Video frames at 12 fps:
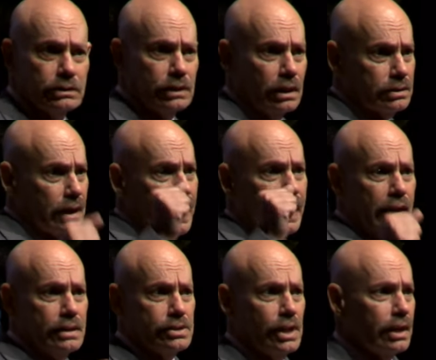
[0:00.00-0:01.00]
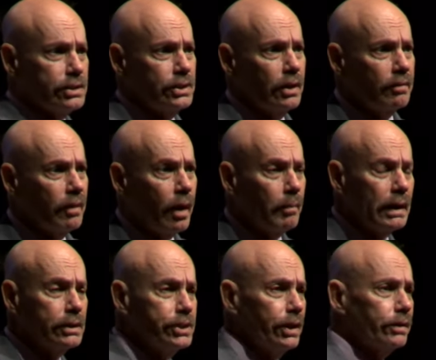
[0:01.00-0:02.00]
does a hand gesture of how
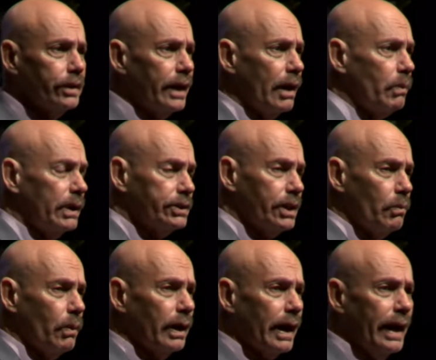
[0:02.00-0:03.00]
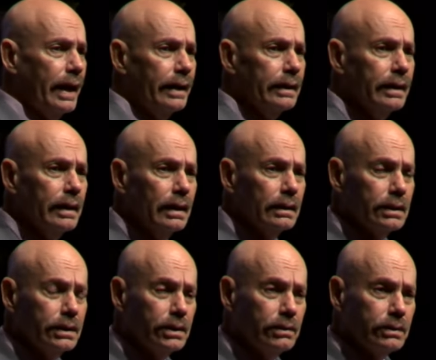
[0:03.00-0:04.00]
many children they wish they would have had? Do
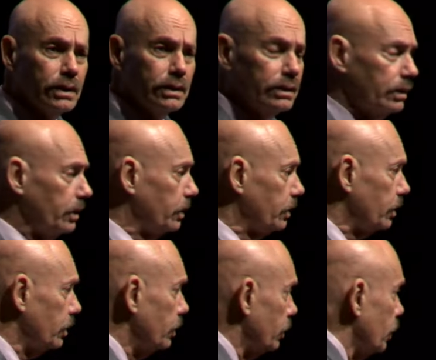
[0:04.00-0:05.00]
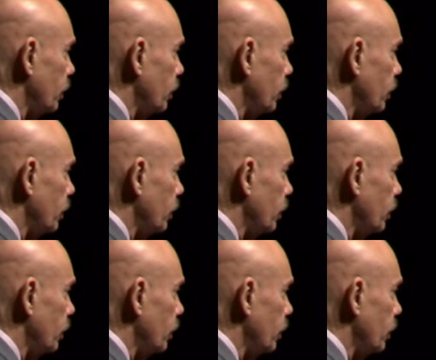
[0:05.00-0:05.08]
you, do, do, do, do